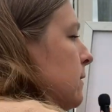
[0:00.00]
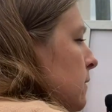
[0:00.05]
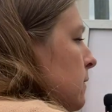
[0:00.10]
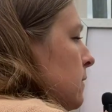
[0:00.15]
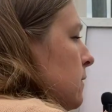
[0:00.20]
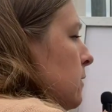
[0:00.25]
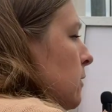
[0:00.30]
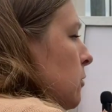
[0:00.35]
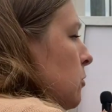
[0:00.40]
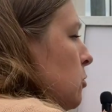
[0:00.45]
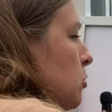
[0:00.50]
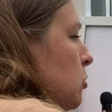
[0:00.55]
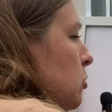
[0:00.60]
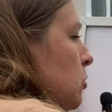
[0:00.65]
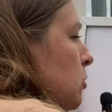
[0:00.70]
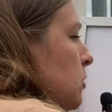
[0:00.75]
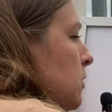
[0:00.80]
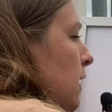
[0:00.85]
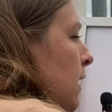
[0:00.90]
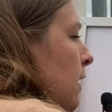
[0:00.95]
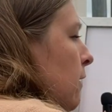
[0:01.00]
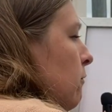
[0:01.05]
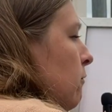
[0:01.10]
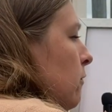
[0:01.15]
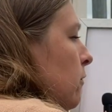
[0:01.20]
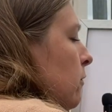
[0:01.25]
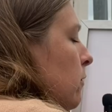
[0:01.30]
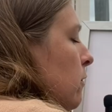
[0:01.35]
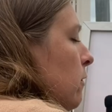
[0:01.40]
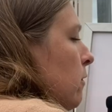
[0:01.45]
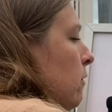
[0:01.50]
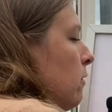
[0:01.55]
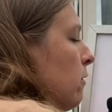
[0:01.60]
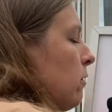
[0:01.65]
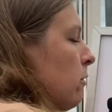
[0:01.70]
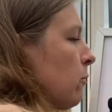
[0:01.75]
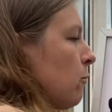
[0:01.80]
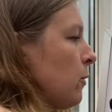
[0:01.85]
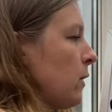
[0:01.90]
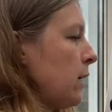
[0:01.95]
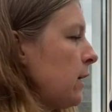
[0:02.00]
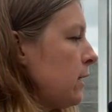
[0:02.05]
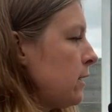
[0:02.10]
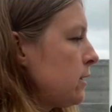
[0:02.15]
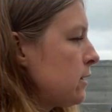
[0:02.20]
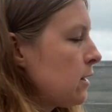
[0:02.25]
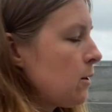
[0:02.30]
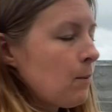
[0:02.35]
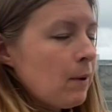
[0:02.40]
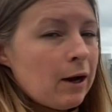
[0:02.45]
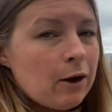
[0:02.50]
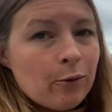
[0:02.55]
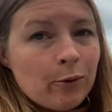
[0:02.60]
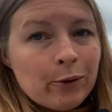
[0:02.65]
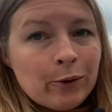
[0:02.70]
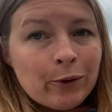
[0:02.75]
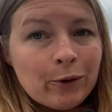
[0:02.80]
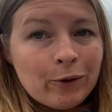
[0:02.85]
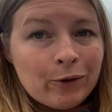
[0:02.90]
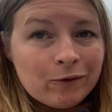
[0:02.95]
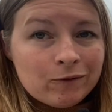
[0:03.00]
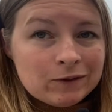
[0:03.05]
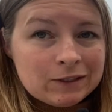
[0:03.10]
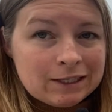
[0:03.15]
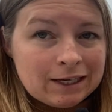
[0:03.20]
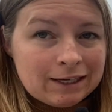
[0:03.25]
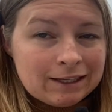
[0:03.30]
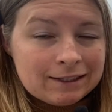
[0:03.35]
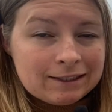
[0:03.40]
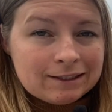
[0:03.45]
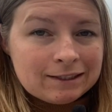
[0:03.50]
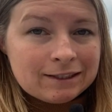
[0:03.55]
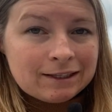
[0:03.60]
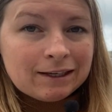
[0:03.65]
so you should have 3 to the power of 6.